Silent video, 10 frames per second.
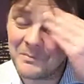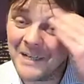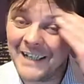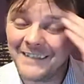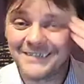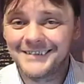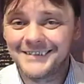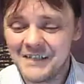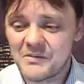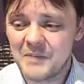mate.
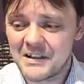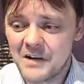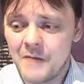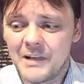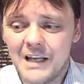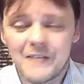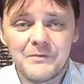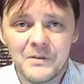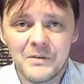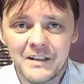I've spent time in
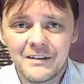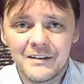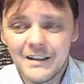California.